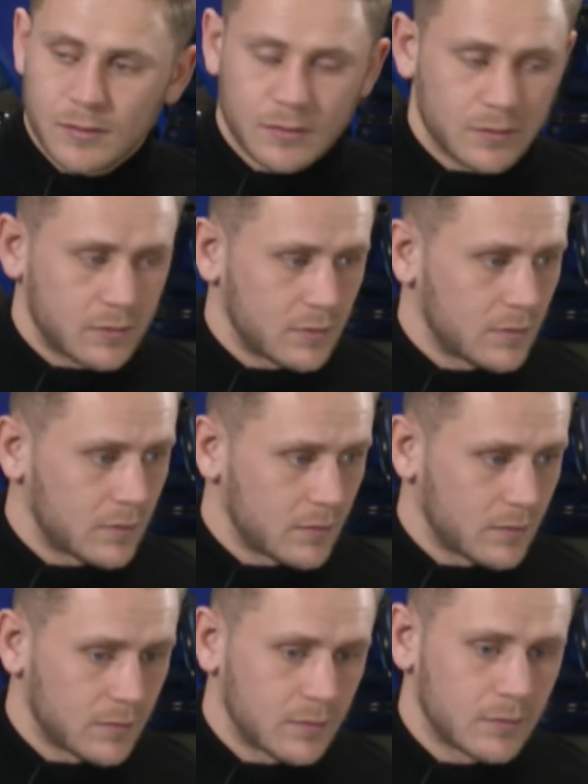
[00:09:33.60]

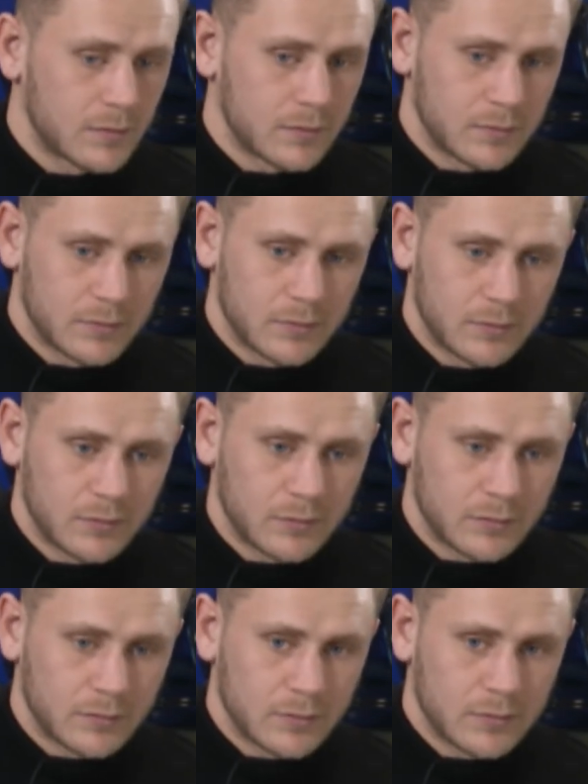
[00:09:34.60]

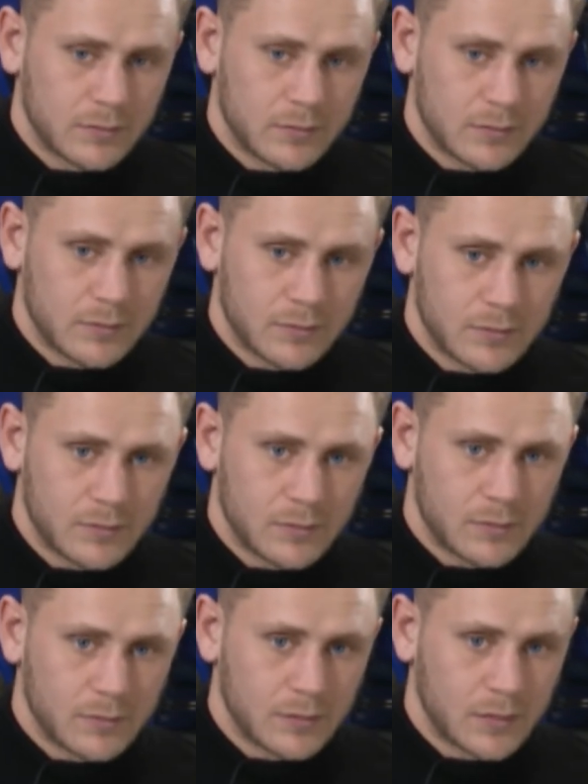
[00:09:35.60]

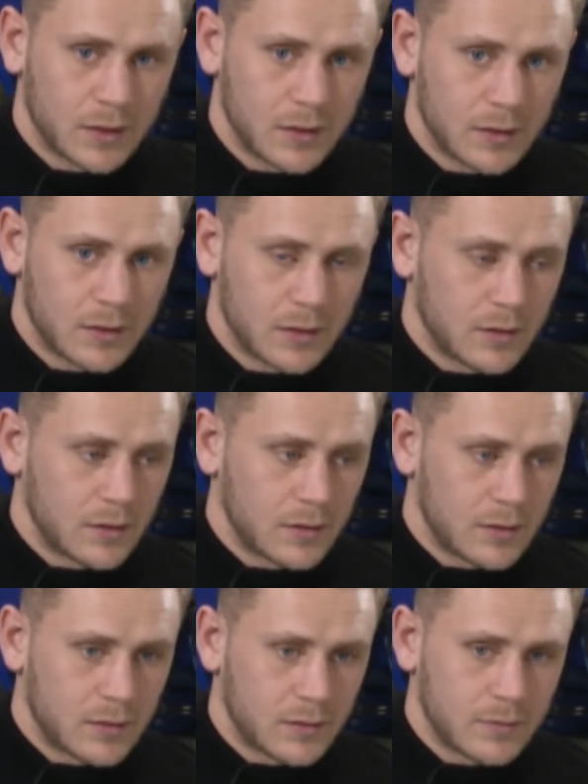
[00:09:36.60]

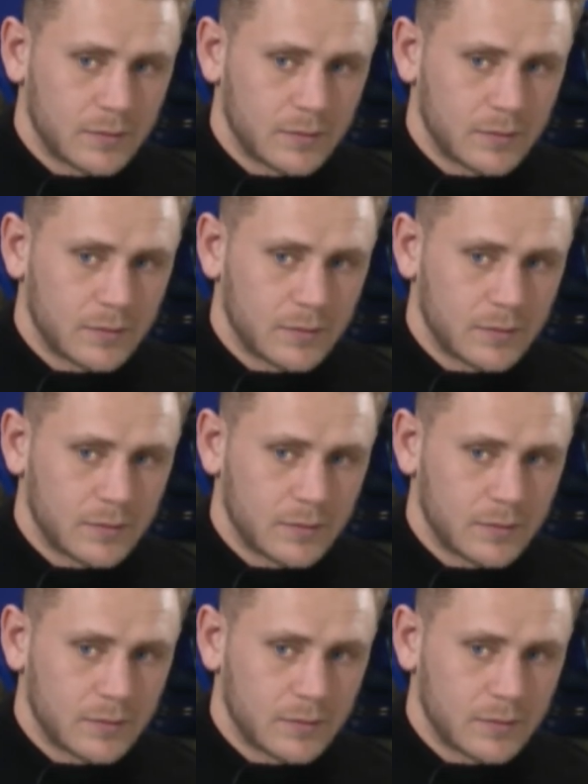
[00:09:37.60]
No words are spoken by the person on screen.